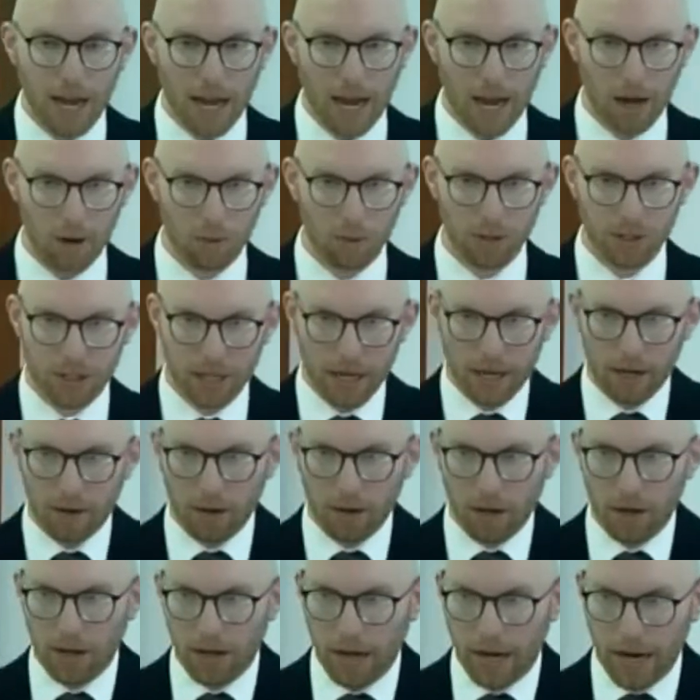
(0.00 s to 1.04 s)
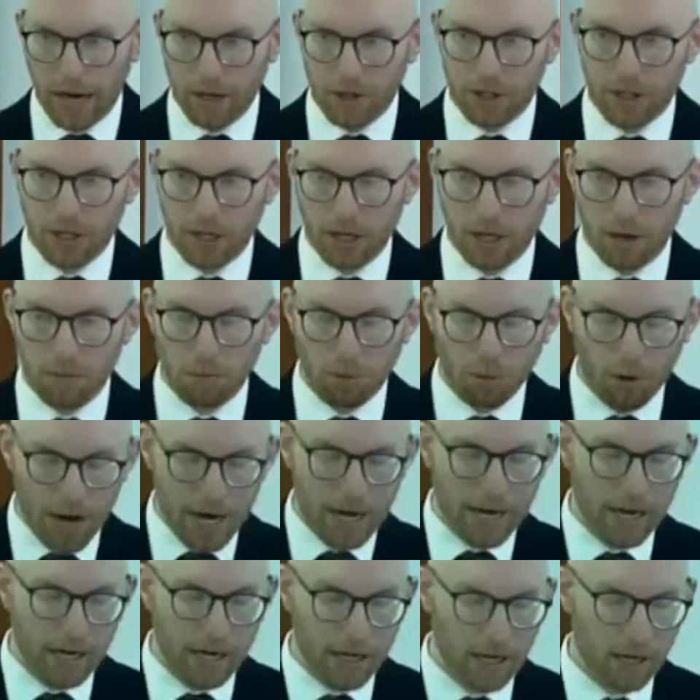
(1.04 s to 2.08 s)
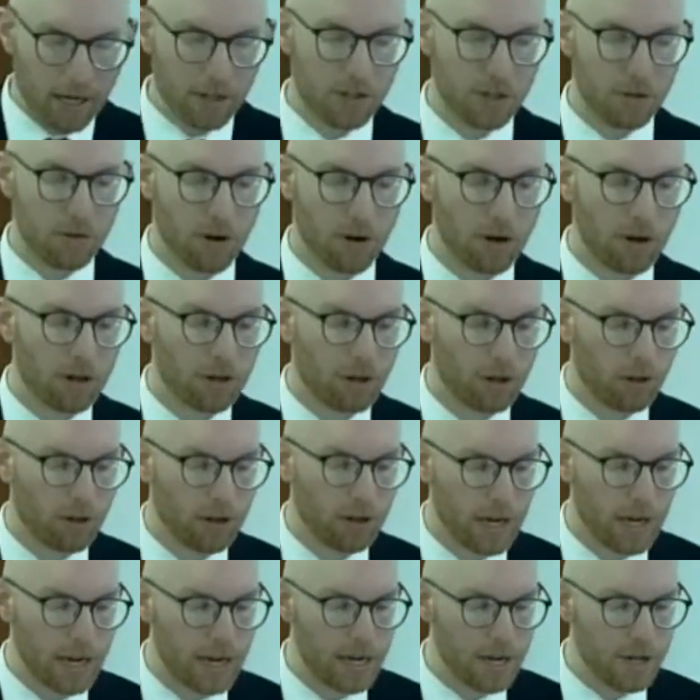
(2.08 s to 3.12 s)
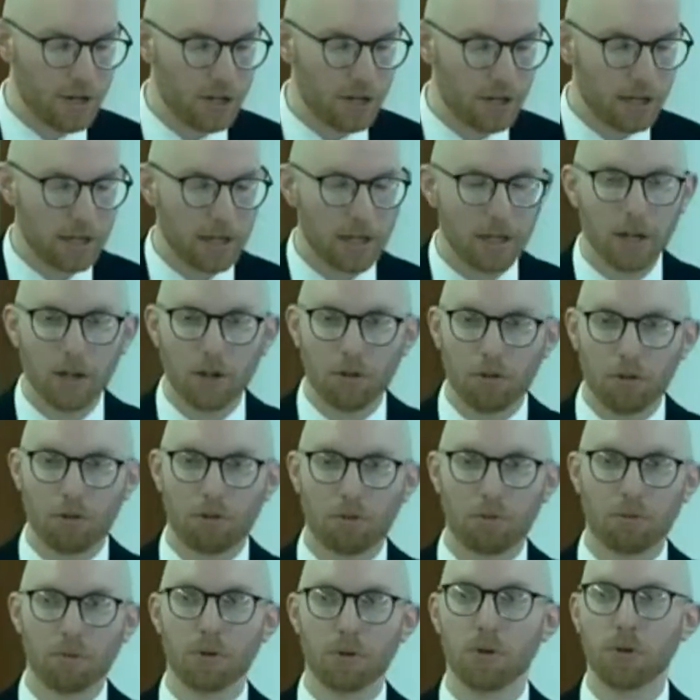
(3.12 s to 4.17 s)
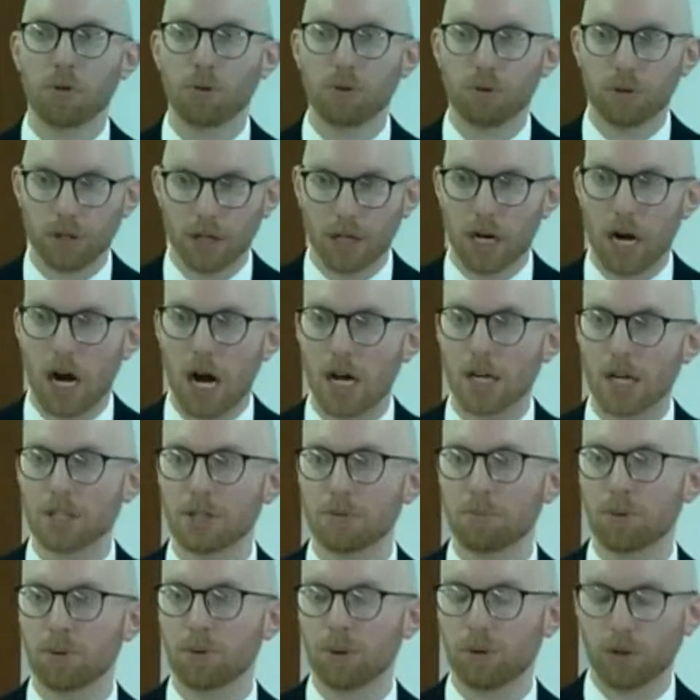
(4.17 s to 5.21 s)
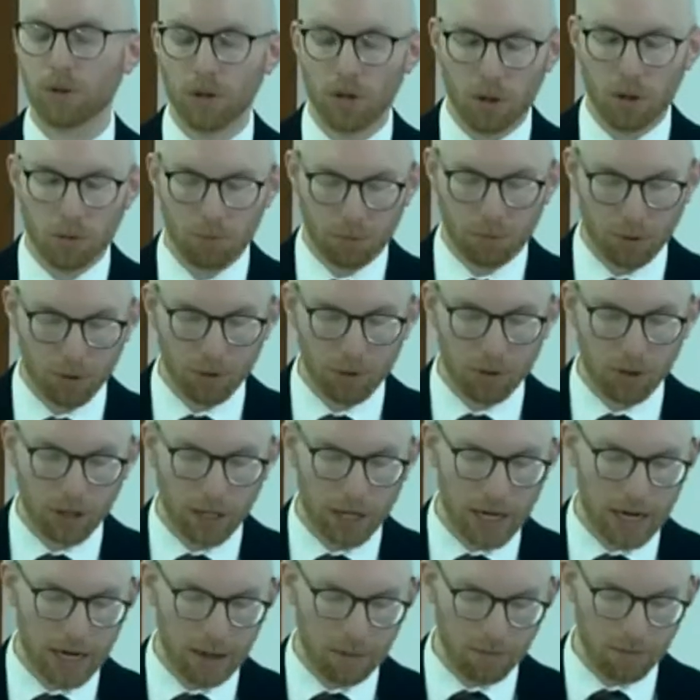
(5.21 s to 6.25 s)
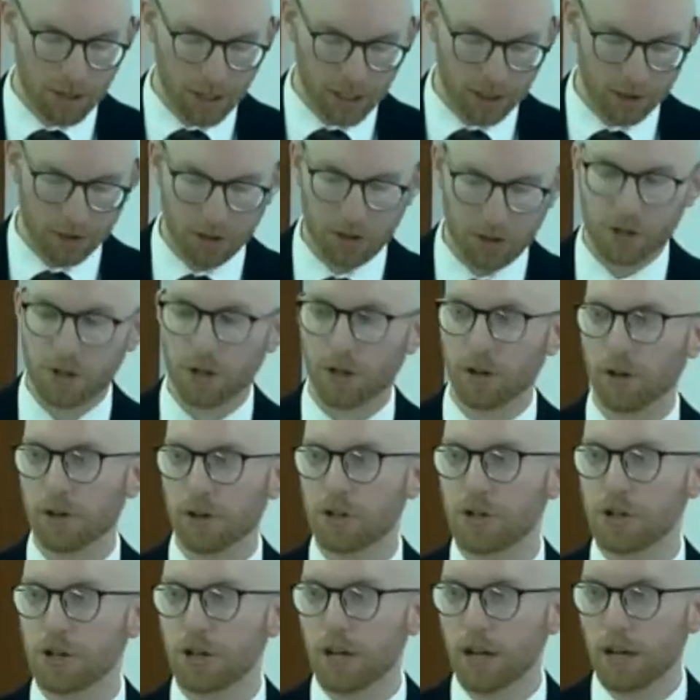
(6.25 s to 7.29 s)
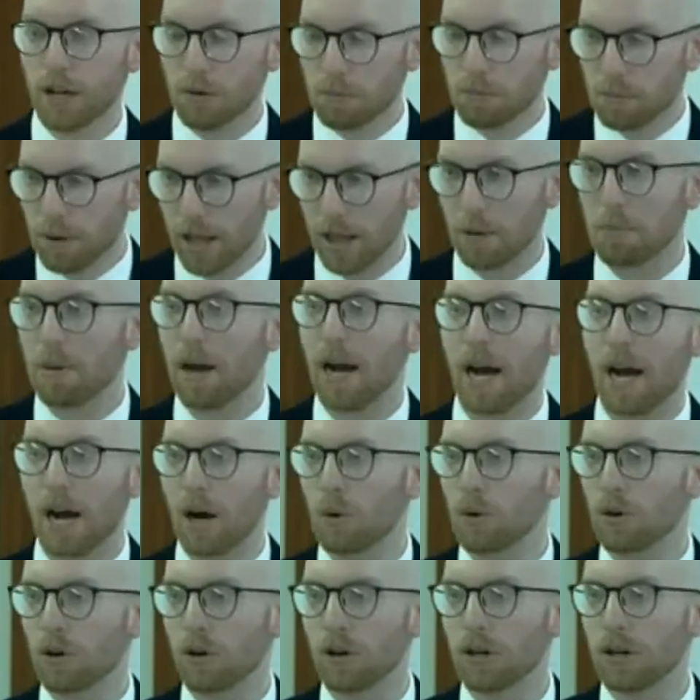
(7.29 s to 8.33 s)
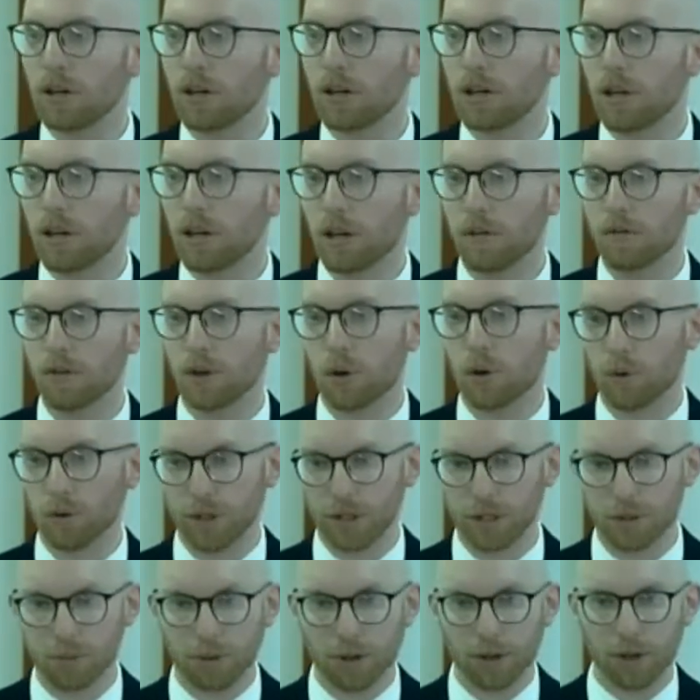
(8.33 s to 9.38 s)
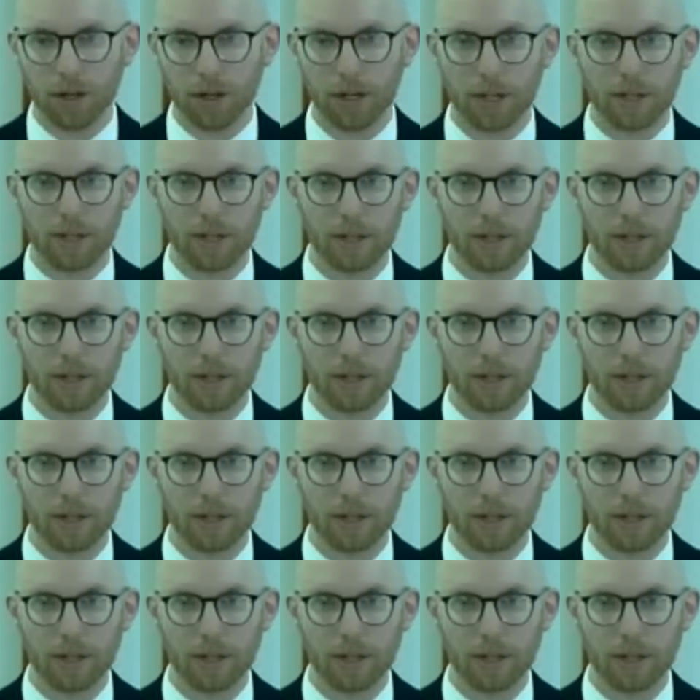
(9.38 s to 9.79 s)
How is that age to come breaking into our current age? Through the gospel proclaimed in the church by the power of the Holy Spirit.